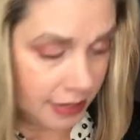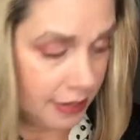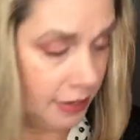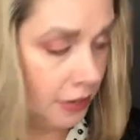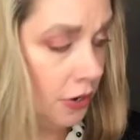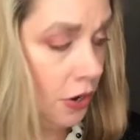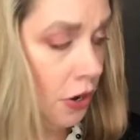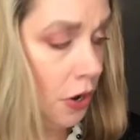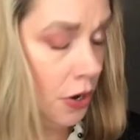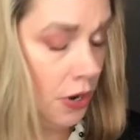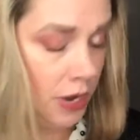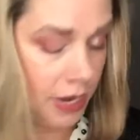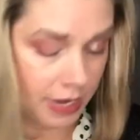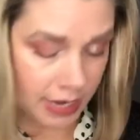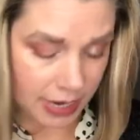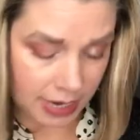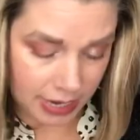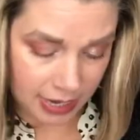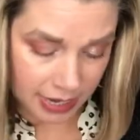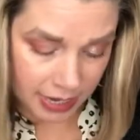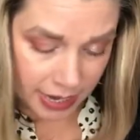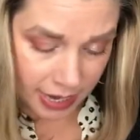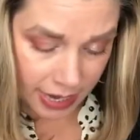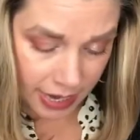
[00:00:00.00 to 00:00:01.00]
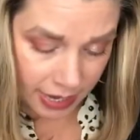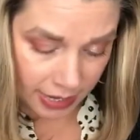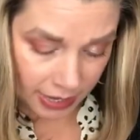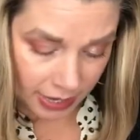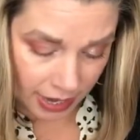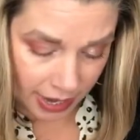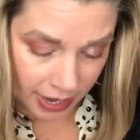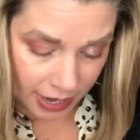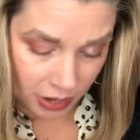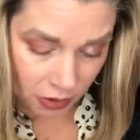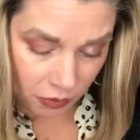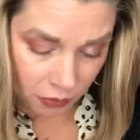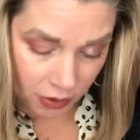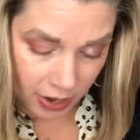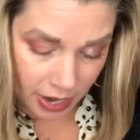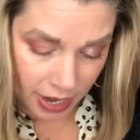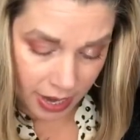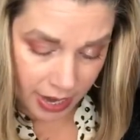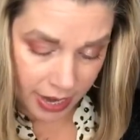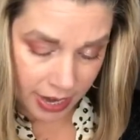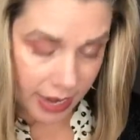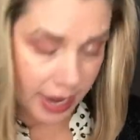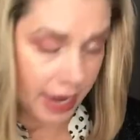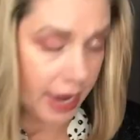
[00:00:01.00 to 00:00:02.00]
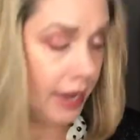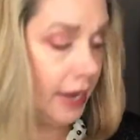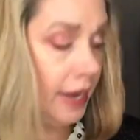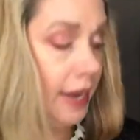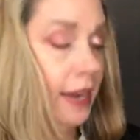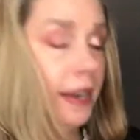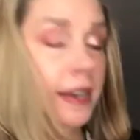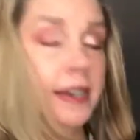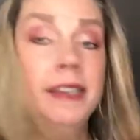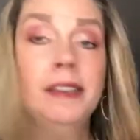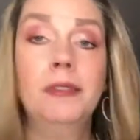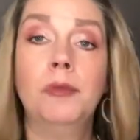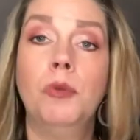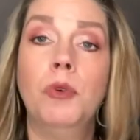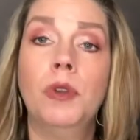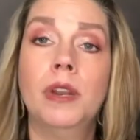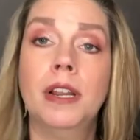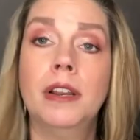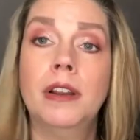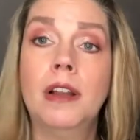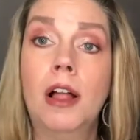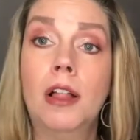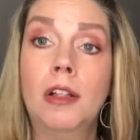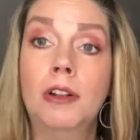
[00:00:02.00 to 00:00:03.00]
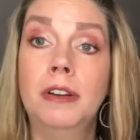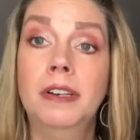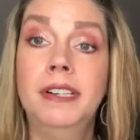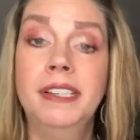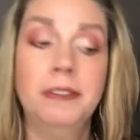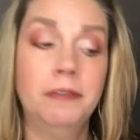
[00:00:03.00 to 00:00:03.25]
cardigan in light gray, and it is $20.